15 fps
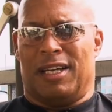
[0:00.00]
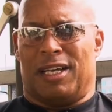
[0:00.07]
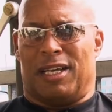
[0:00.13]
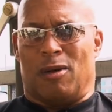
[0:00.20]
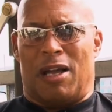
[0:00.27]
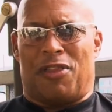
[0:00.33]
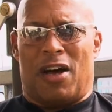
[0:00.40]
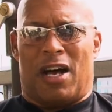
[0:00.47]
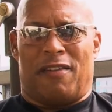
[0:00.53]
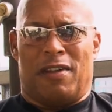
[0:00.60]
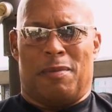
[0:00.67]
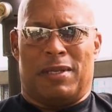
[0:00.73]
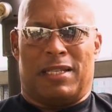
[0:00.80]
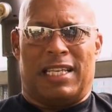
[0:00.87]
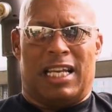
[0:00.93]
You know, I thought of
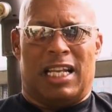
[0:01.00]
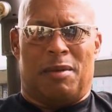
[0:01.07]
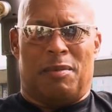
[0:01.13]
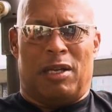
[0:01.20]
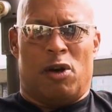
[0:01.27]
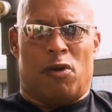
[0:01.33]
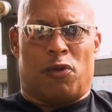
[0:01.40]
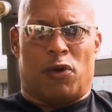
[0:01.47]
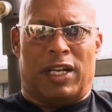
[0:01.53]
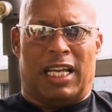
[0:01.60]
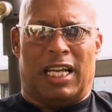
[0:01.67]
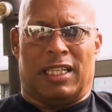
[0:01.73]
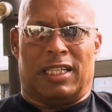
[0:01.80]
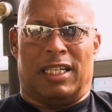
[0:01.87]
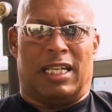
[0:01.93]
him as the enemy over in
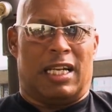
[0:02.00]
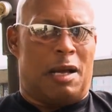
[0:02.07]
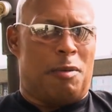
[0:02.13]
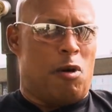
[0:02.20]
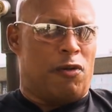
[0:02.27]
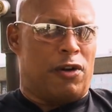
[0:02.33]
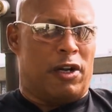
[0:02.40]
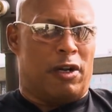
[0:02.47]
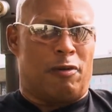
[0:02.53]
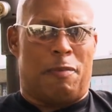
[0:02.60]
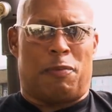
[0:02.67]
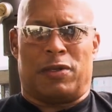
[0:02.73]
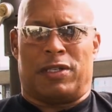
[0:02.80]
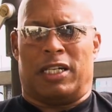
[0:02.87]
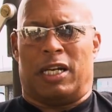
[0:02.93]
England, and I'm over here
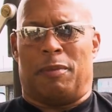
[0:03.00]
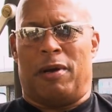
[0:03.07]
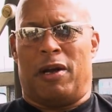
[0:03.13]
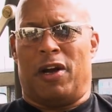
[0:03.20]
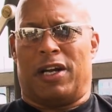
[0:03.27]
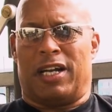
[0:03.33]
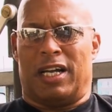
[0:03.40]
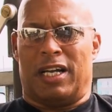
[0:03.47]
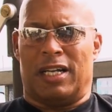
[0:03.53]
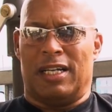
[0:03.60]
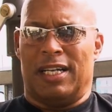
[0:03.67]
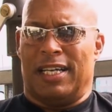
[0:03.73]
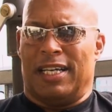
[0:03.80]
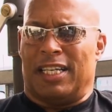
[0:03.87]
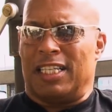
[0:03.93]
representing America.
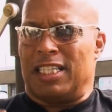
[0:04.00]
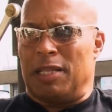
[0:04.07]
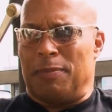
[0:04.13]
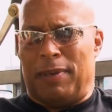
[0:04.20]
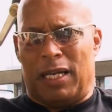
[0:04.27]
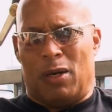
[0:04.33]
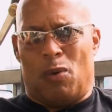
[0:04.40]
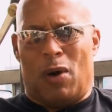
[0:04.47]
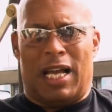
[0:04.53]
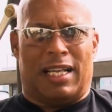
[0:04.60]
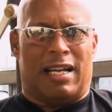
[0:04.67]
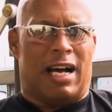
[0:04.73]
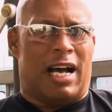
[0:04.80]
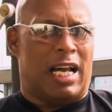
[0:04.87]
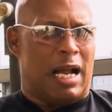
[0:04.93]
He's the big white
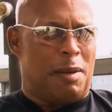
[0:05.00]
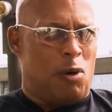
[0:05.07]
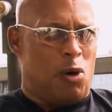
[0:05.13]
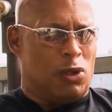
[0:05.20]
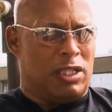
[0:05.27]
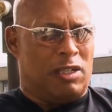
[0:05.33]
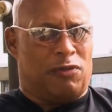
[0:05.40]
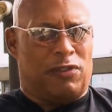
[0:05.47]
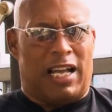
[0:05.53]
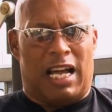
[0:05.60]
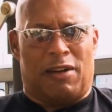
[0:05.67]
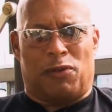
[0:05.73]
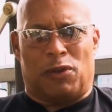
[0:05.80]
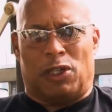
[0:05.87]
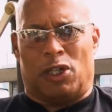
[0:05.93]
guy, and I'm holding the
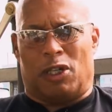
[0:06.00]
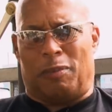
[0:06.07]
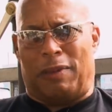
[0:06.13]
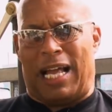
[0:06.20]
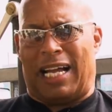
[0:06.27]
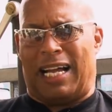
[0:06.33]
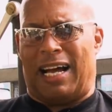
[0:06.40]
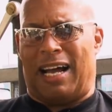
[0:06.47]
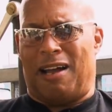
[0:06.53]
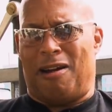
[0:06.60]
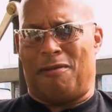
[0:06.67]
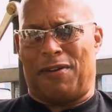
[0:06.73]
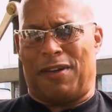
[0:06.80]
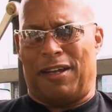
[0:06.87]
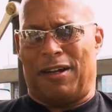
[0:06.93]
flag for the little black guy
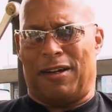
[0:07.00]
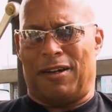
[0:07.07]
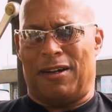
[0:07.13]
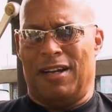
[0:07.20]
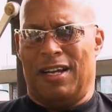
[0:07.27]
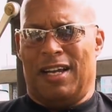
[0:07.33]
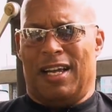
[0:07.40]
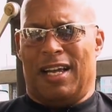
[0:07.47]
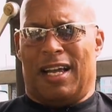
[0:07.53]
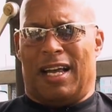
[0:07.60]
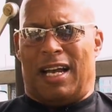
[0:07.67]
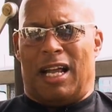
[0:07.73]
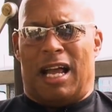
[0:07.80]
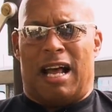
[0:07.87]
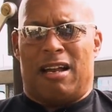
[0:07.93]
over here.
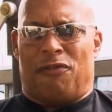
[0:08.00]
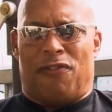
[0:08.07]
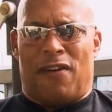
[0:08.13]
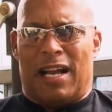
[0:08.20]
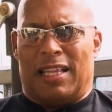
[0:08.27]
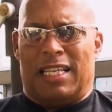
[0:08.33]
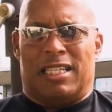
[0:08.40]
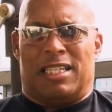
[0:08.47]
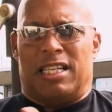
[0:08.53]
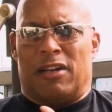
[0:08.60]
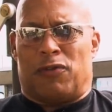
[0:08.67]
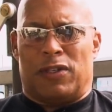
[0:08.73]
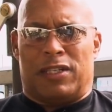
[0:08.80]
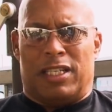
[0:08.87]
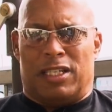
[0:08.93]
And I had to find these
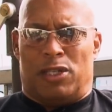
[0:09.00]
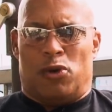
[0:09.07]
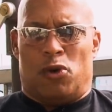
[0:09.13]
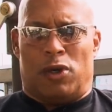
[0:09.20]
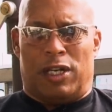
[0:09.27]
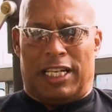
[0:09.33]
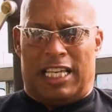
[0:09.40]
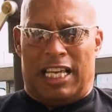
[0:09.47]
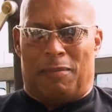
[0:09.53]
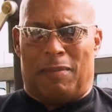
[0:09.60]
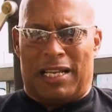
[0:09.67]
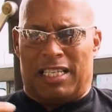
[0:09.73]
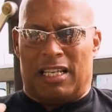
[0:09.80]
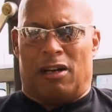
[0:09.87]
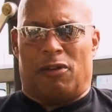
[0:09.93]
differences in order to get
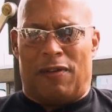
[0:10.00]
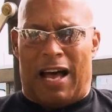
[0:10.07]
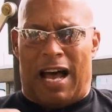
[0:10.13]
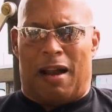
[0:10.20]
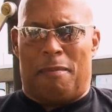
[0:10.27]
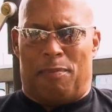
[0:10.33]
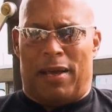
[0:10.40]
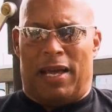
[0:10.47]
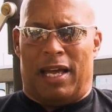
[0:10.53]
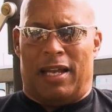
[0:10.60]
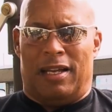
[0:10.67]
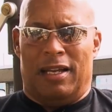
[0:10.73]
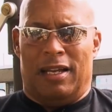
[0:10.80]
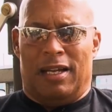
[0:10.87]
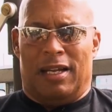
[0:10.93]
myself out of
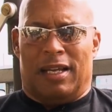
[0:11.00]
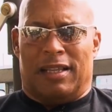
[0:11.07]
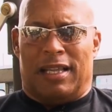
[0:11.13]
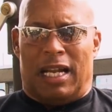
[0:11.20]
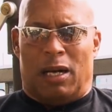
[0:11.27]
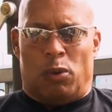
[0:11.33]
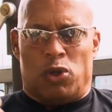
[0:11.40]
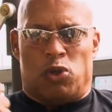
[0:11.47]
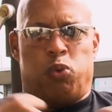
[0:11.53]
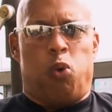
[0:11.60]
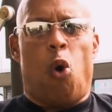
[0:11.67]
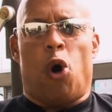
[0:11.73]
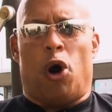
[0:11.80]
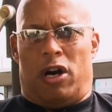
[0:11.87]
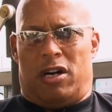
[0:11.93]
bed that it was
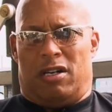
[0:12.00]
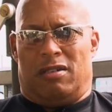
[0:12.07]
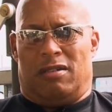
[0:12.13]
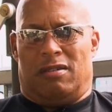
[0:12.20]
war.